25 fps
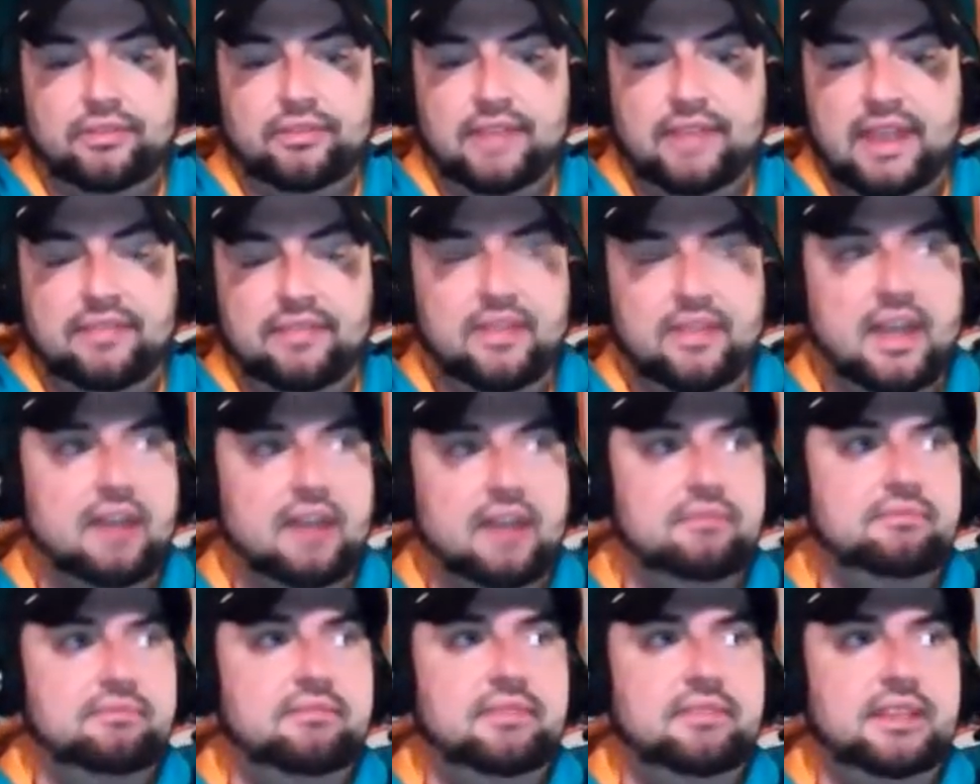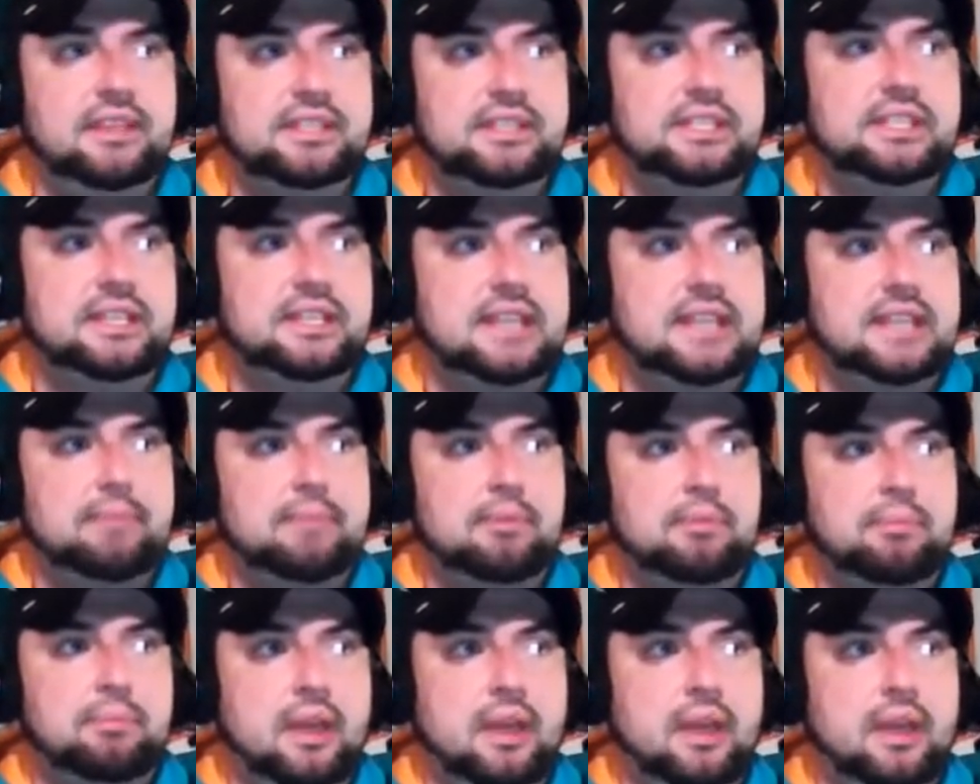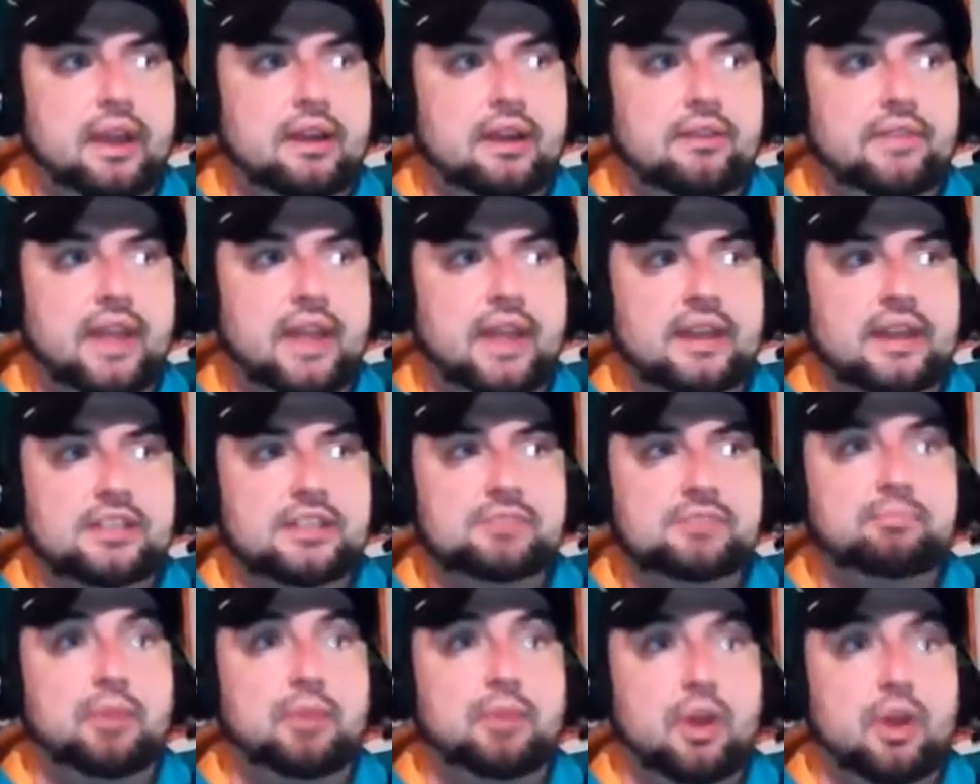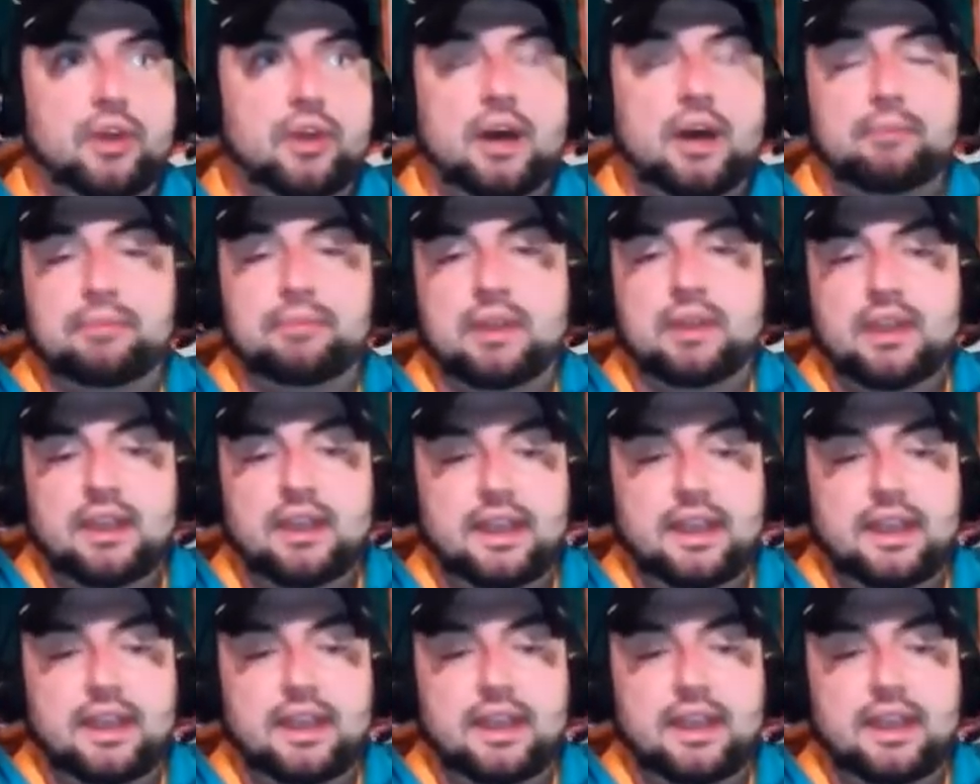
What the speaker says: And that this is the type of player has blown up